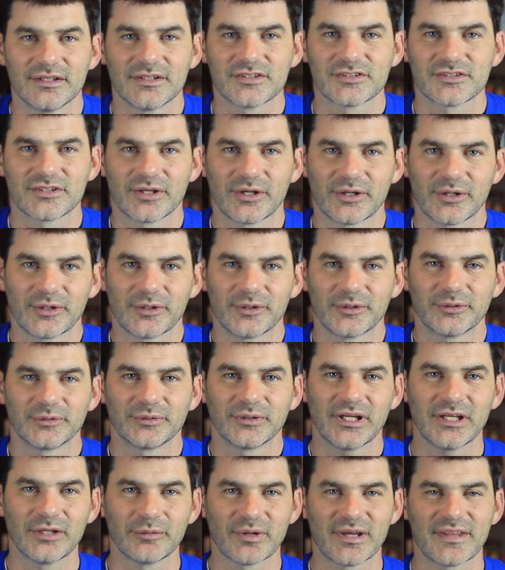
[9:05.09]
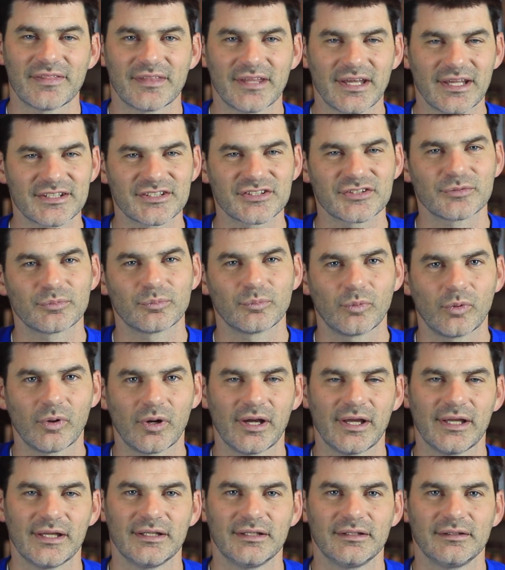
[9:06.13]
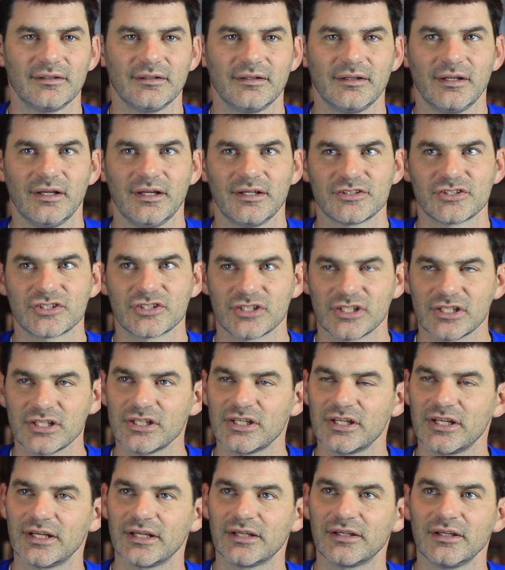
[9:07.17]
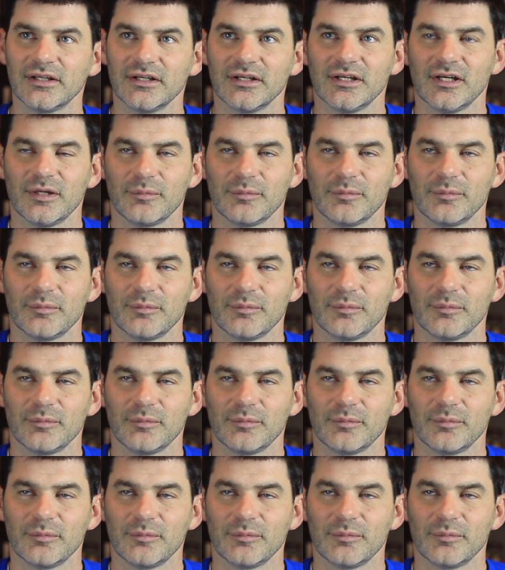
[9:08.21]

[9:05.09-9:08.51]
So anyway, that's what a shindig.